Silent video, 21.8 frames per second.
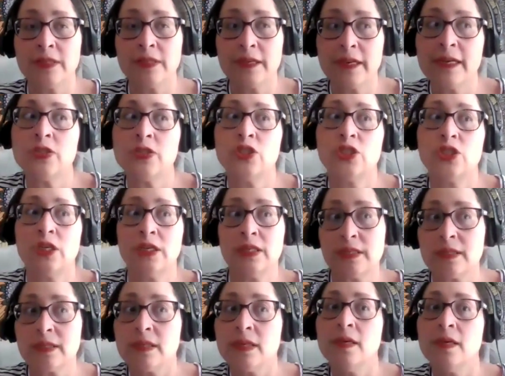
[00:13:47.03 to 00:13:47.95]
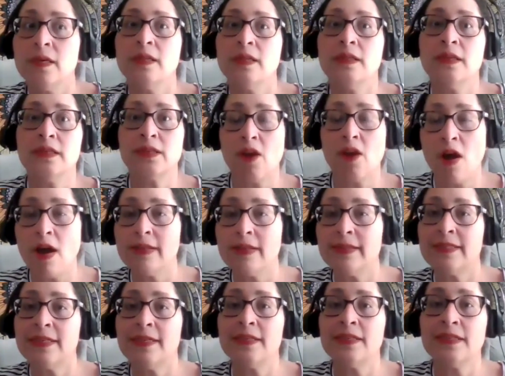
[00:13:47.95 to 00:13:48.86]
And it's just this
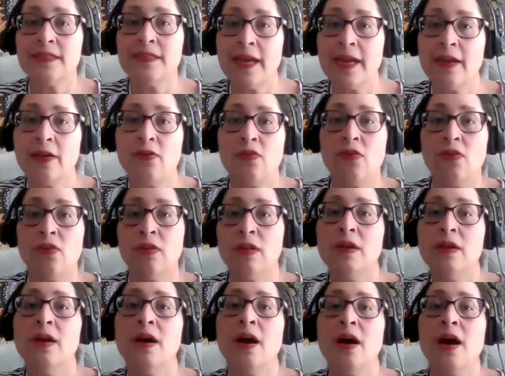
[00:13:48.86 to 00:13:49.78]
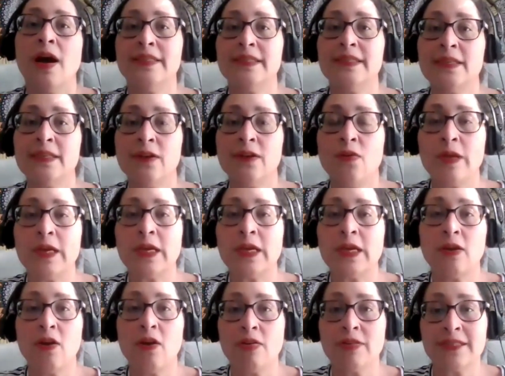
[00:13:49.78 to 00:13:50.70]
constant cycle until we
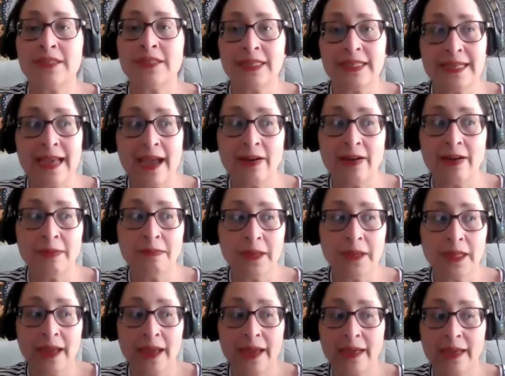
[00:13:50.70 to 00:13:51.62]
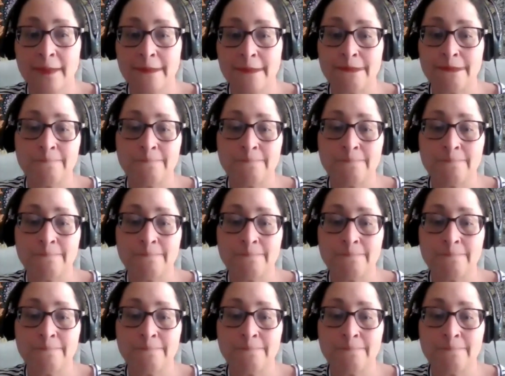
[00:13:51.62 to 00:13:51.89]
can all sit down and be like,